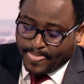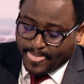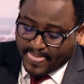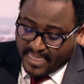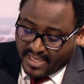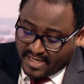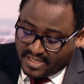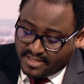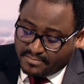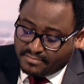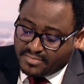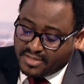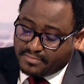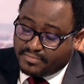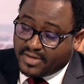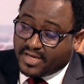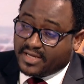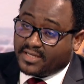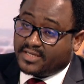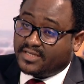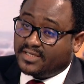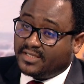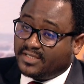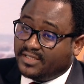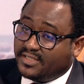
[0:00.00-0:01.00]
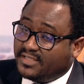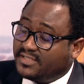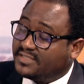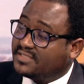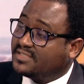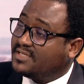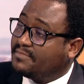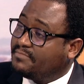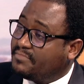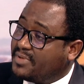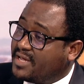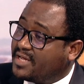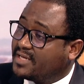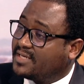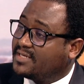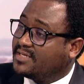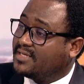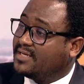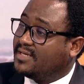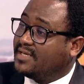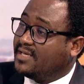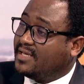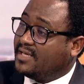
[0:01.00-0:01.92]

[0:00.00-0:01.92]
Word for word: N M B Bank is the bank